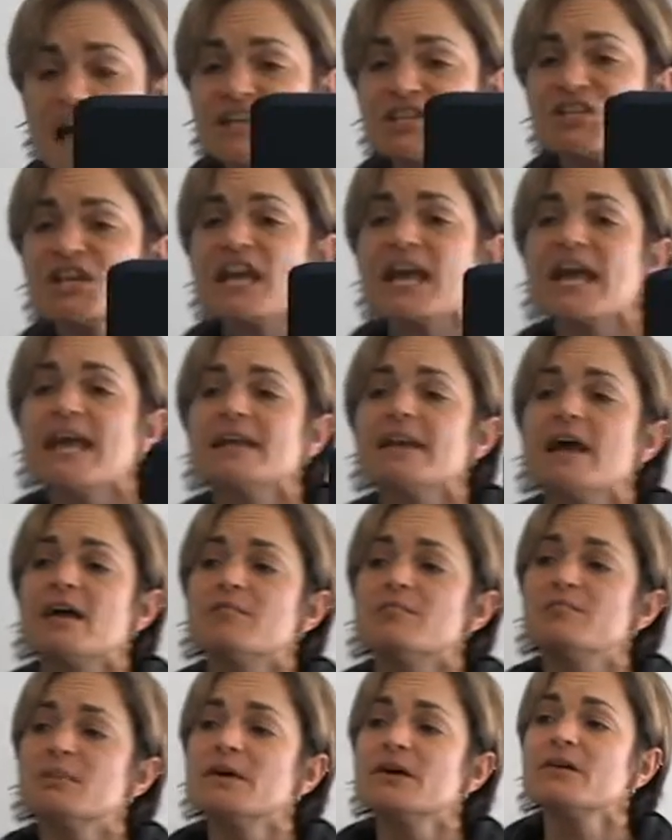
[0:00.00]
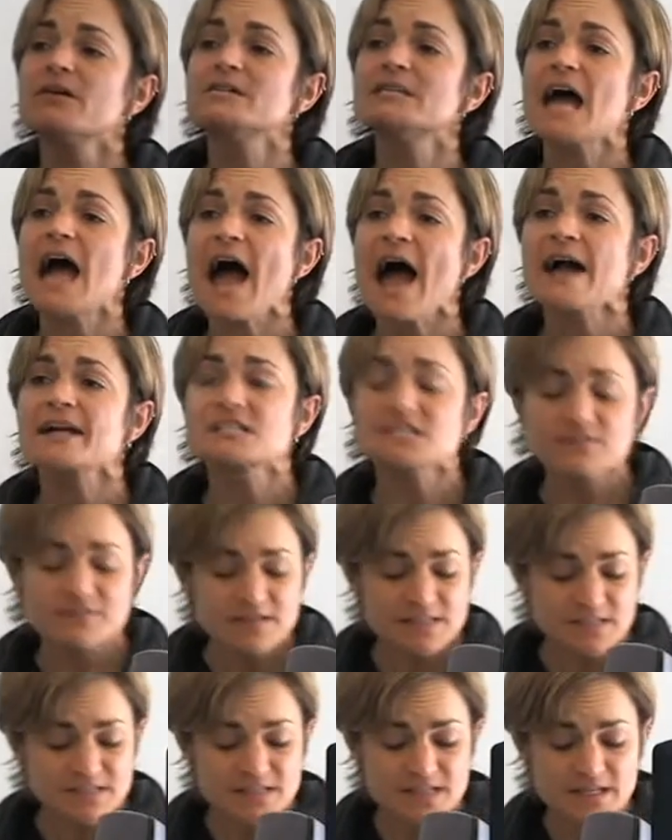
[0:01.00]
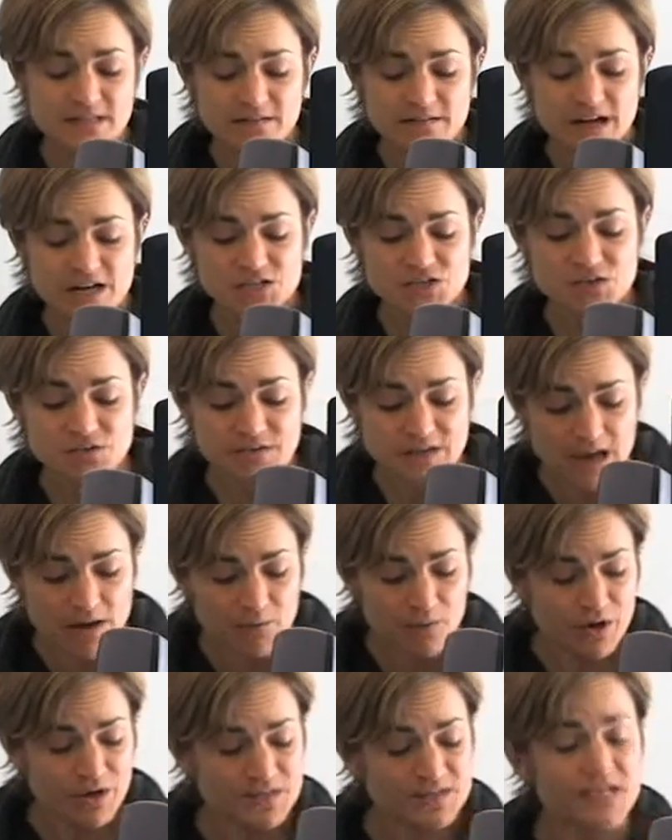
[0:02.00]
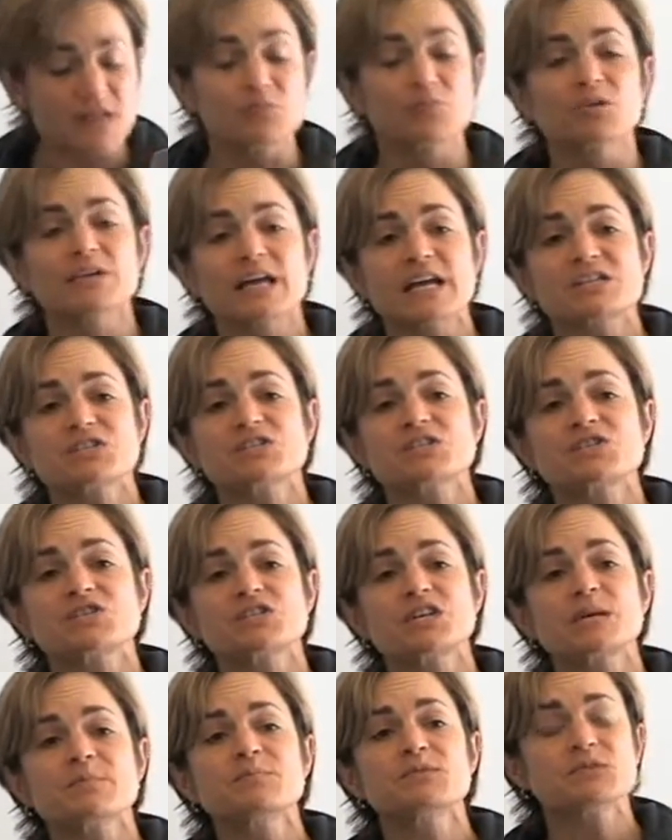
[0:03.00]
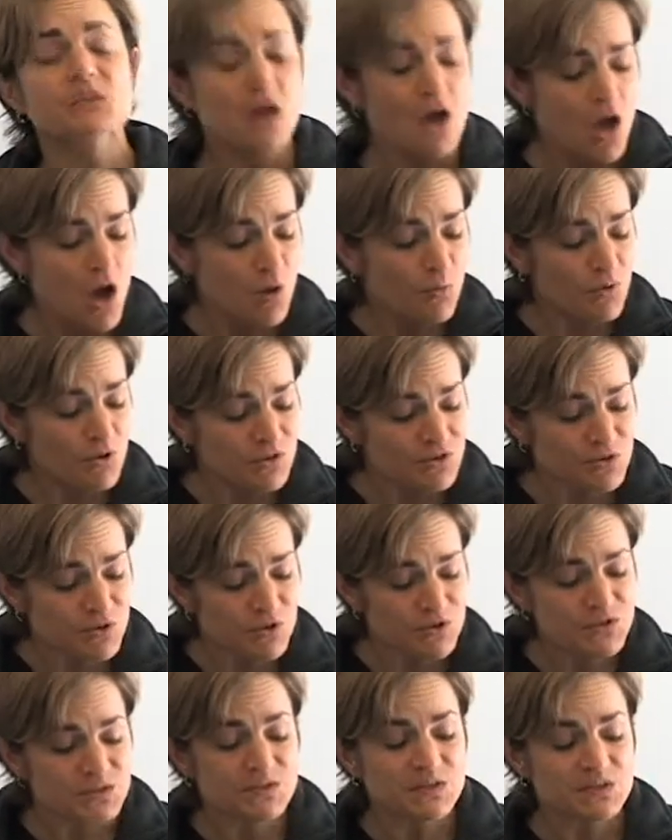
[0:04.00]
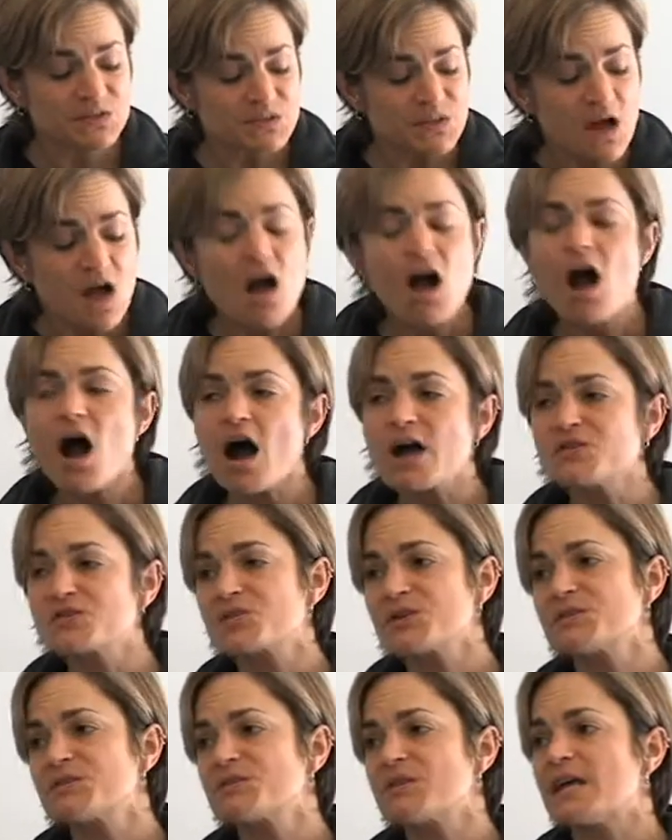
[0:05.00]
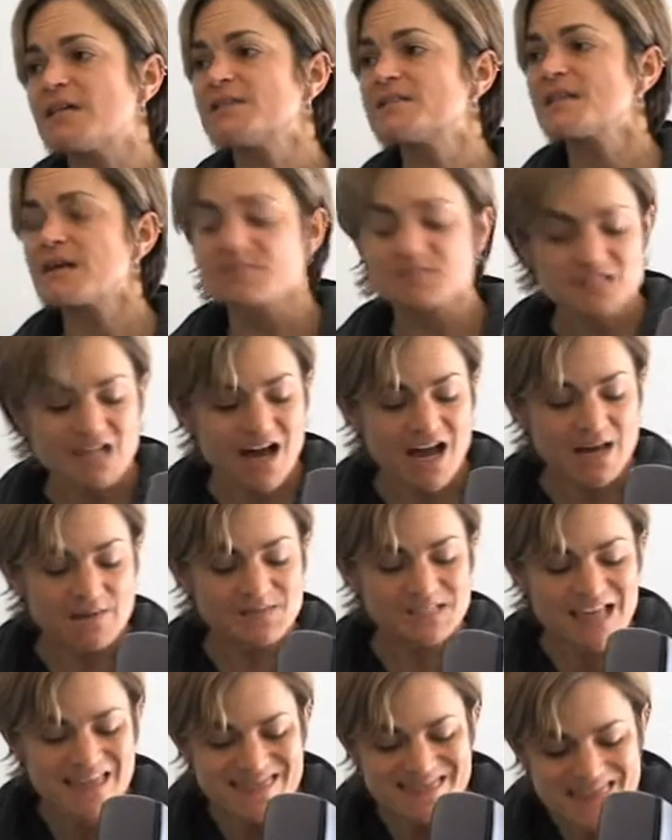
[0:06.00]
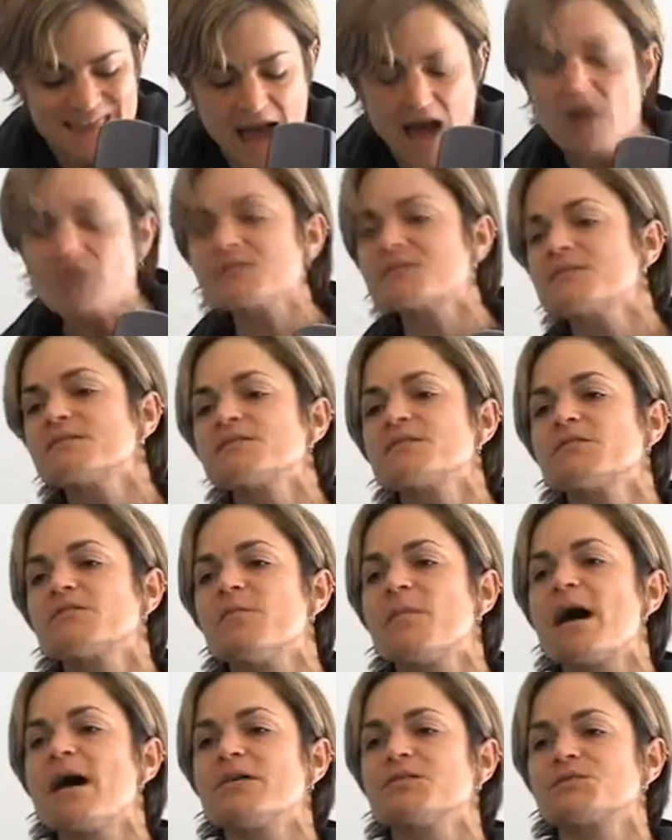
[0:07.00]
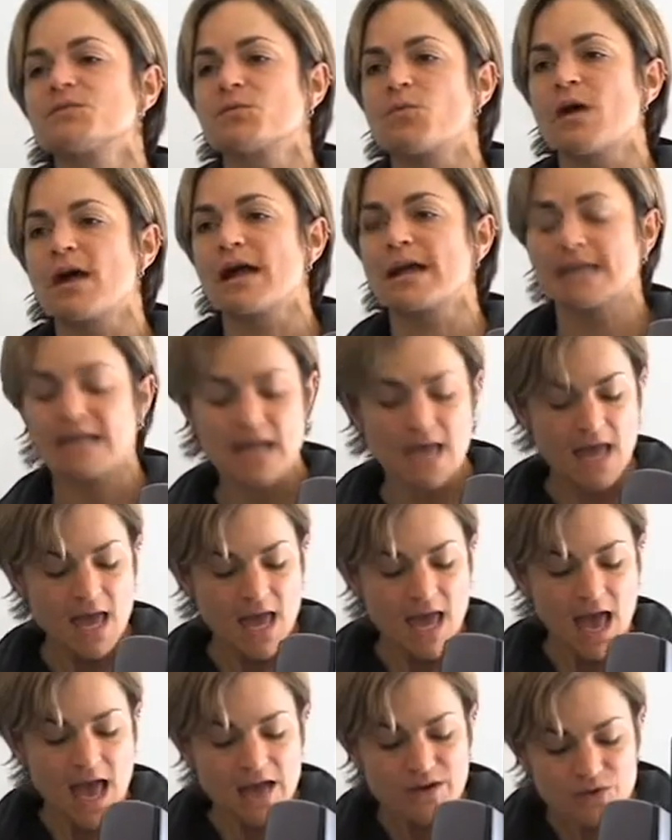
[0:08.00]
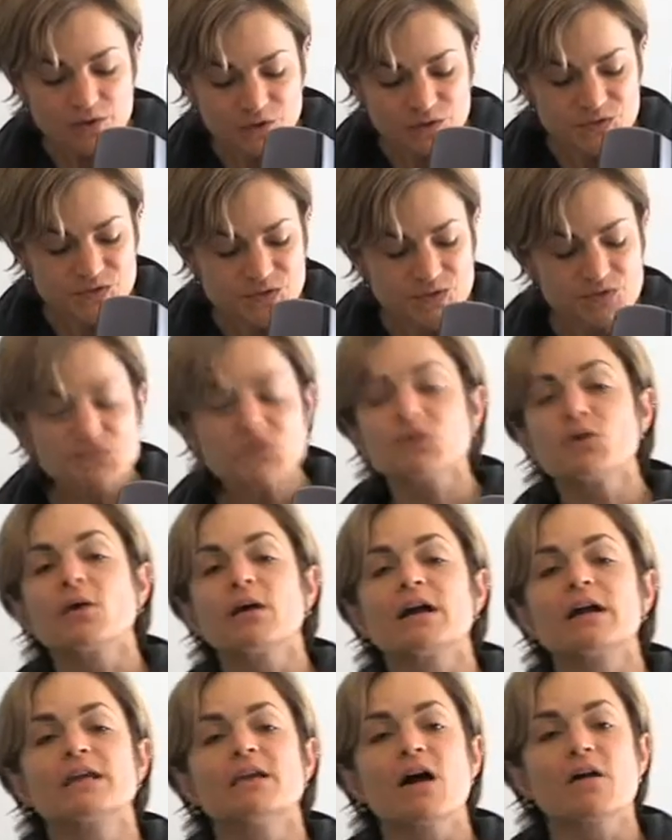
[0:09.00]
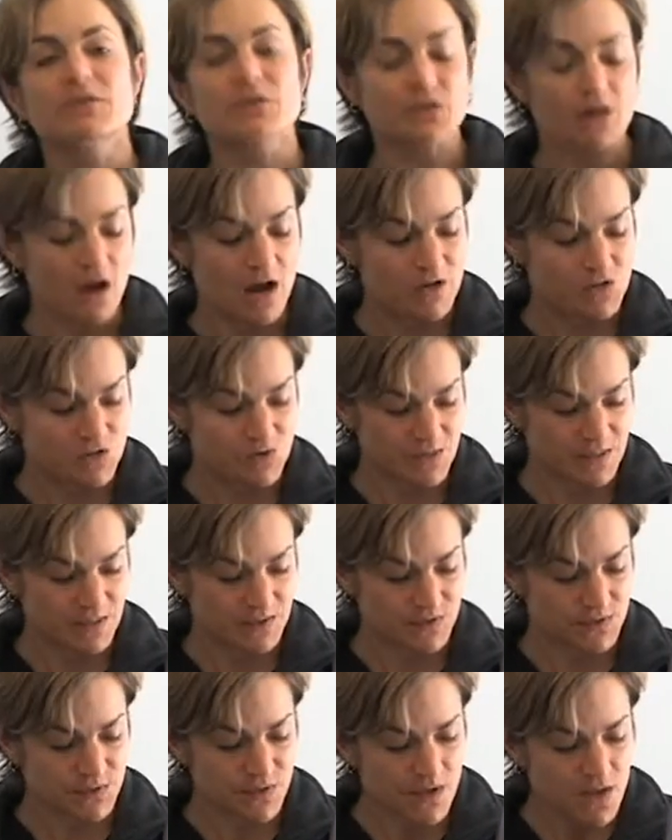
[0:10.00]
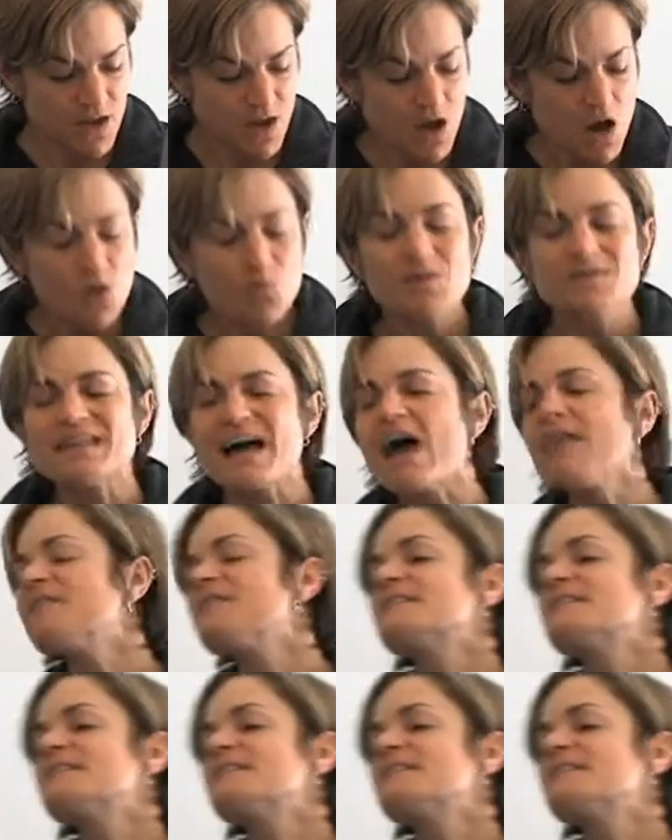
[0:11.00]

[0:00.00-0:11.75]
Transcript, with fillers: educate and build activist intellectual networks and relationships with nurses hundreds and sometimes thousands of miles away and nurses who are in other countries. Without